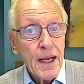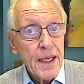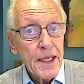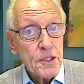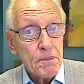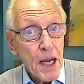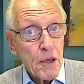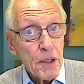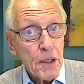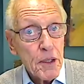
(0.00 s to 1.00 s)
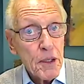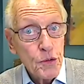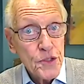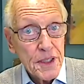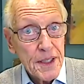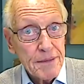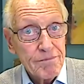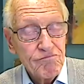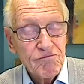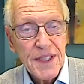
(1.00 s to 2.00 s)
It's a barrier with holes in it.
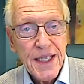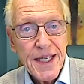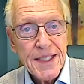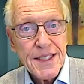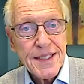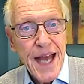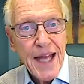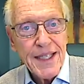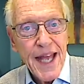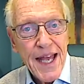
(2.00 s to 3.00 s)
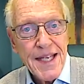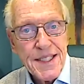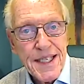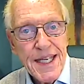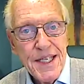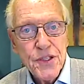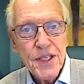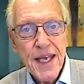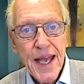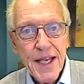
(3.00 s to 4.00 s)
It's not as
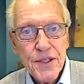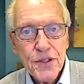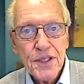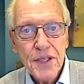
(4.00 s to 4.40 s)
easy as